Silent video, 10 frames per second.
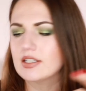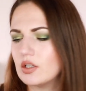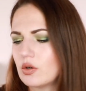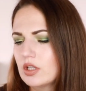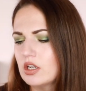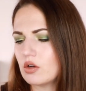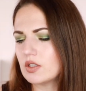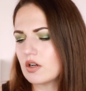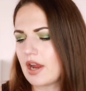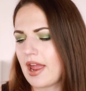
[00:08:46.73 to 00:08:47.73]
So the
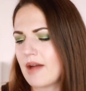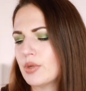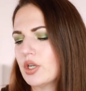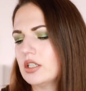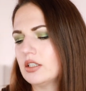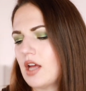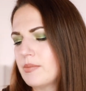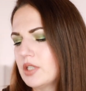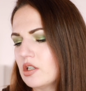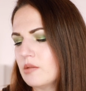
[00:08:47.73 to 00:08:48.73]
notes are amber,
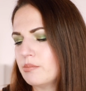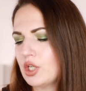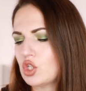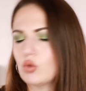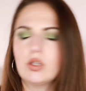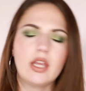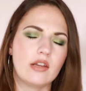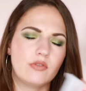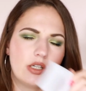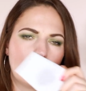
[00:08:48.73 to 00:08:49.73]
laudanum, patchouli,
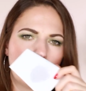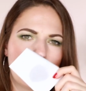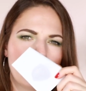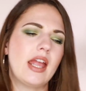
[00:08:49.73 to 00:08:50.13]
and vanilla.